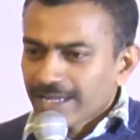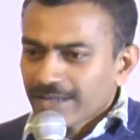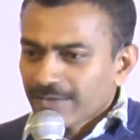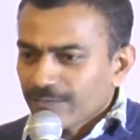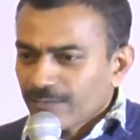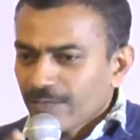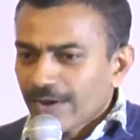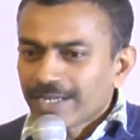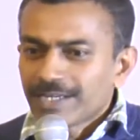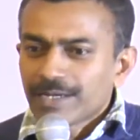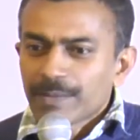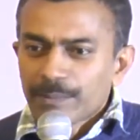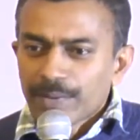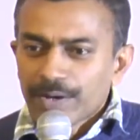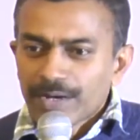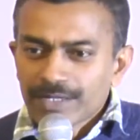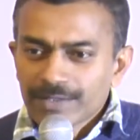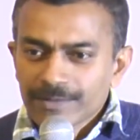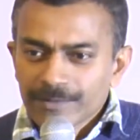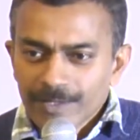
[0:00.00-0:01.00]
find a
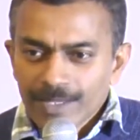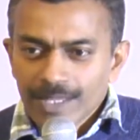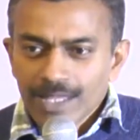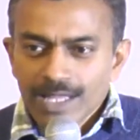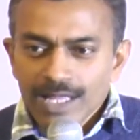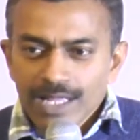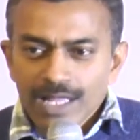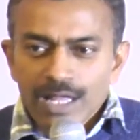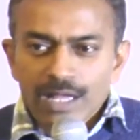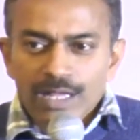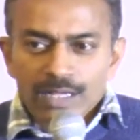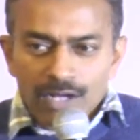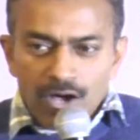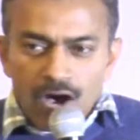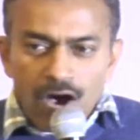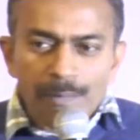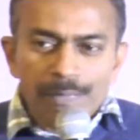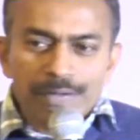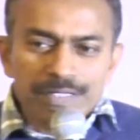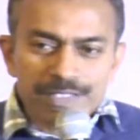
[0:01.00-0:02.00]
path.
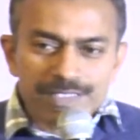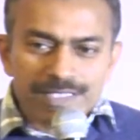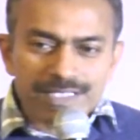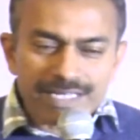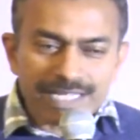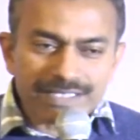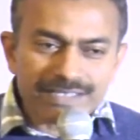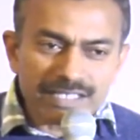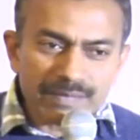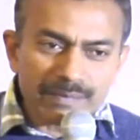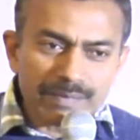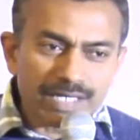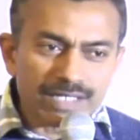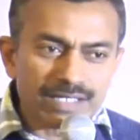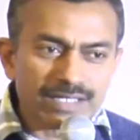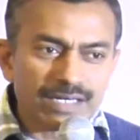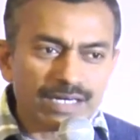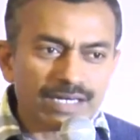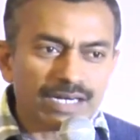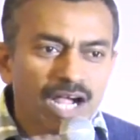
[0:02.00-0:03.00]
Compass is nothing but
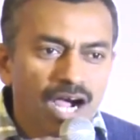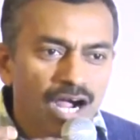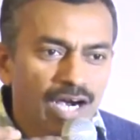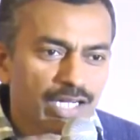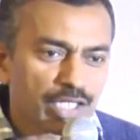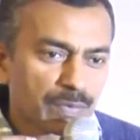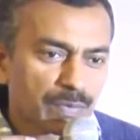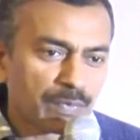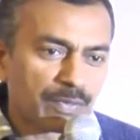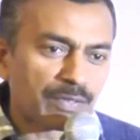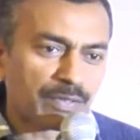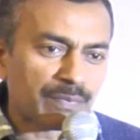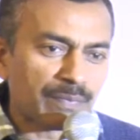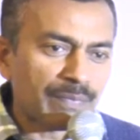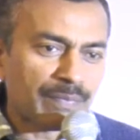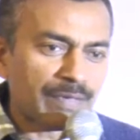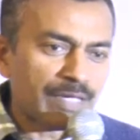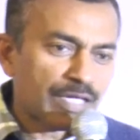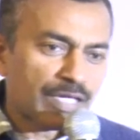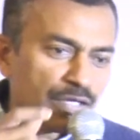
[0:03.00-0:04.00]
God has put
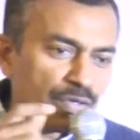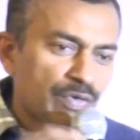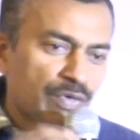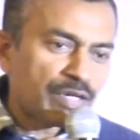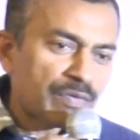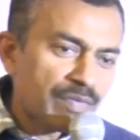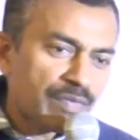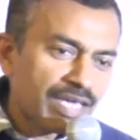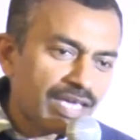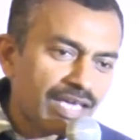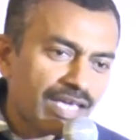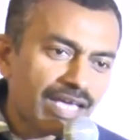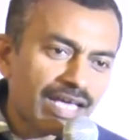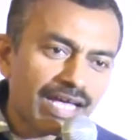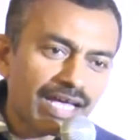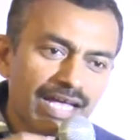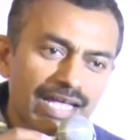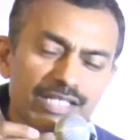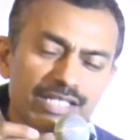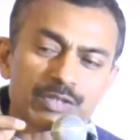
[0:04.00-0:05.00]
me, you and me,
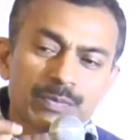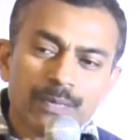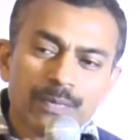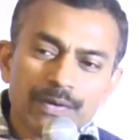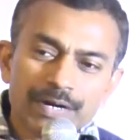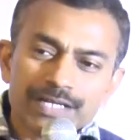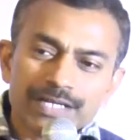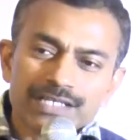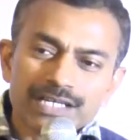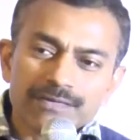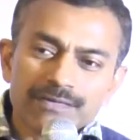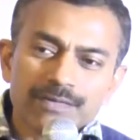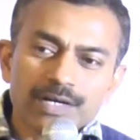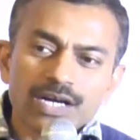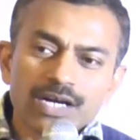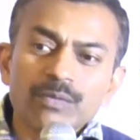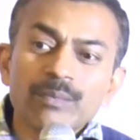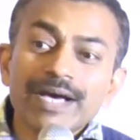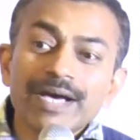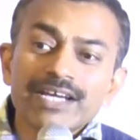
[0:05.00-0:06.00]
a spirit of
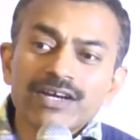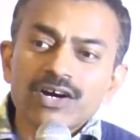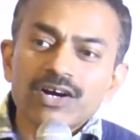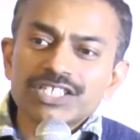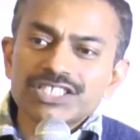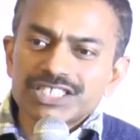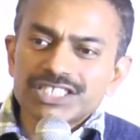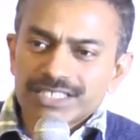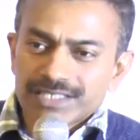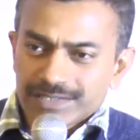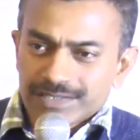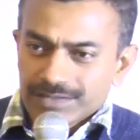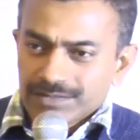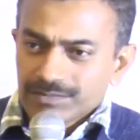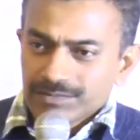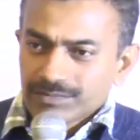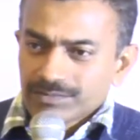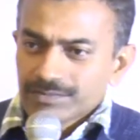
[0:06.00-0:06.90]
my conscience.